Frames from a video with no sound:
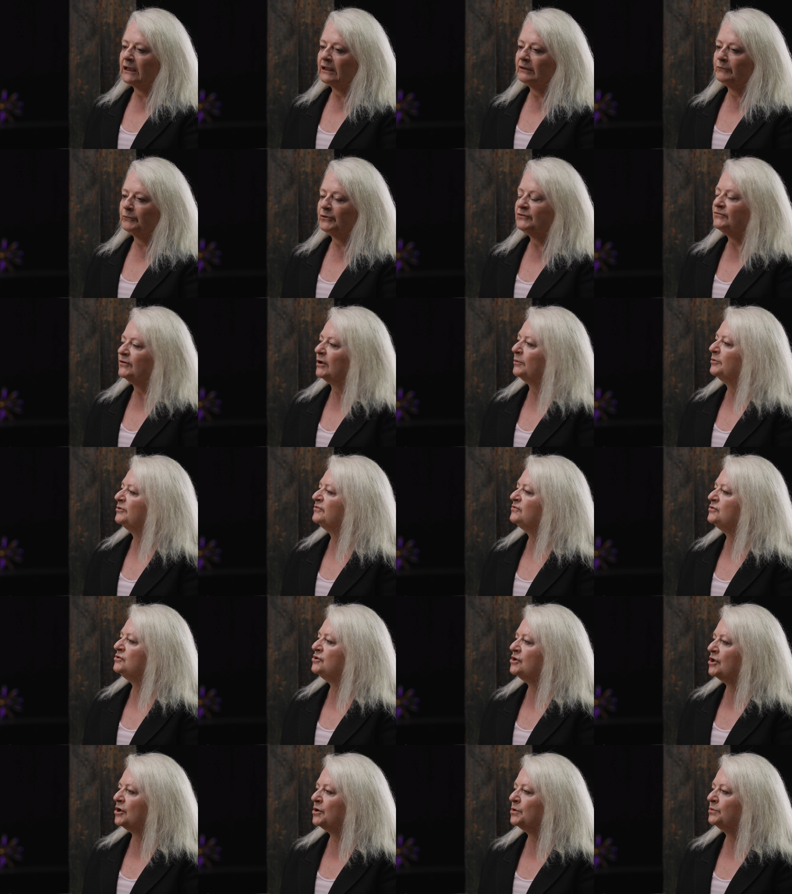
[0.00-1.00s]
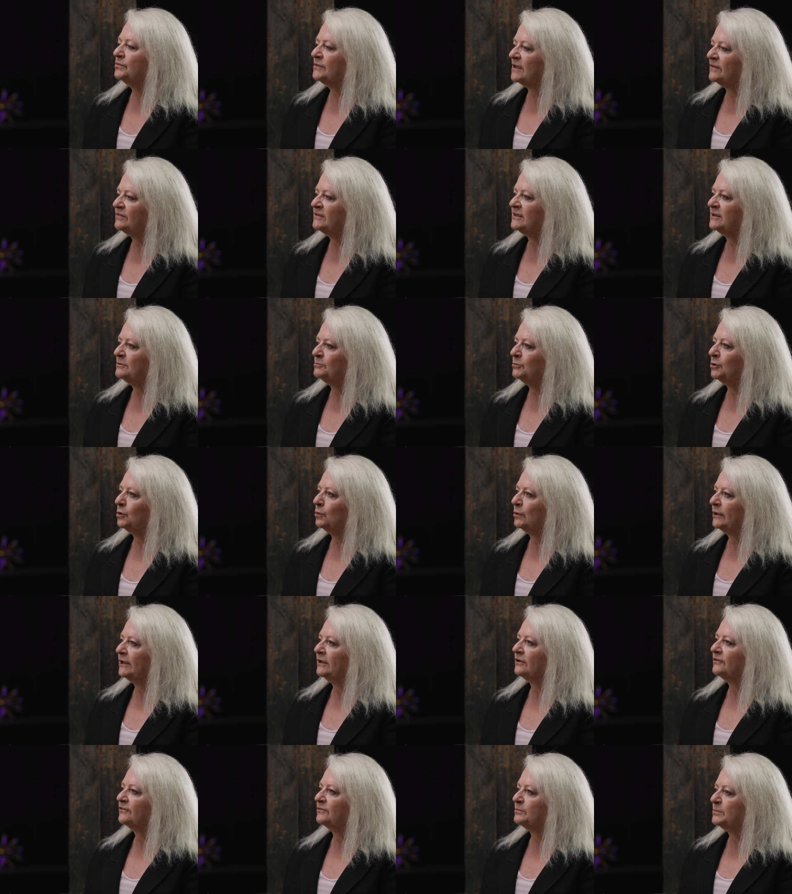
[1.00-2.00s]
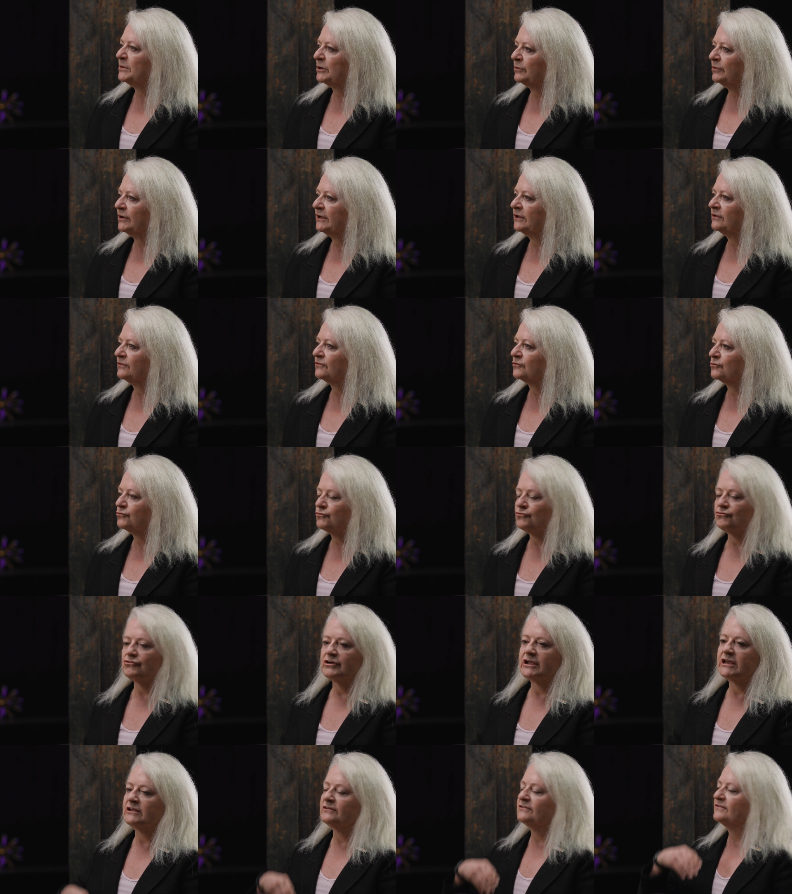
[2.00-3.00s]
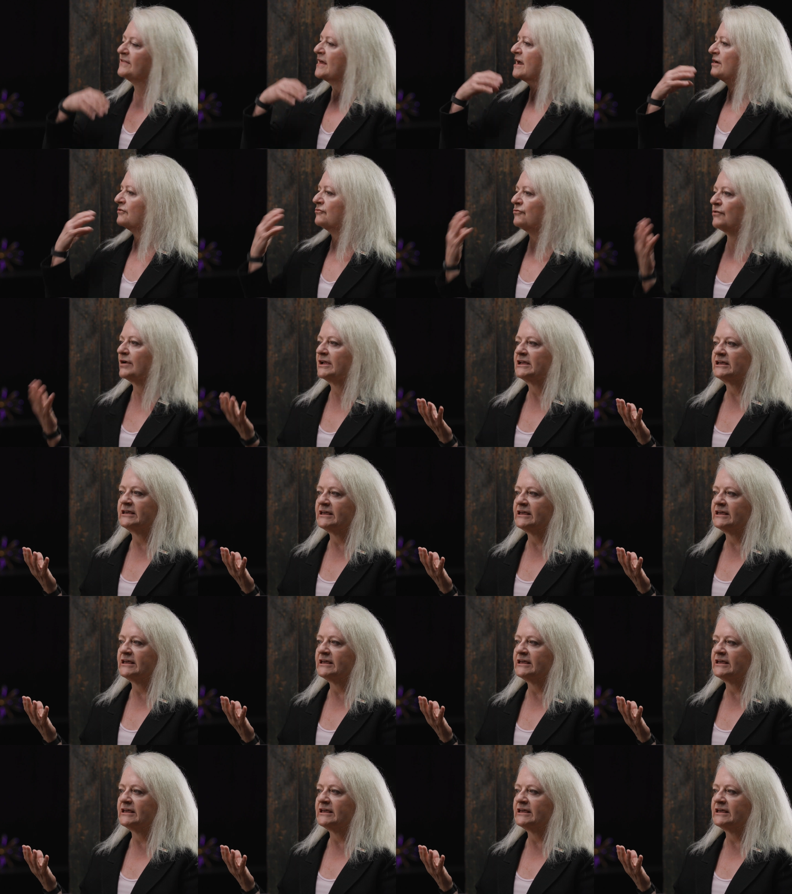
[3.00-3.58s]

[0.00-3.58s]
we've always known that the employee experience creates that great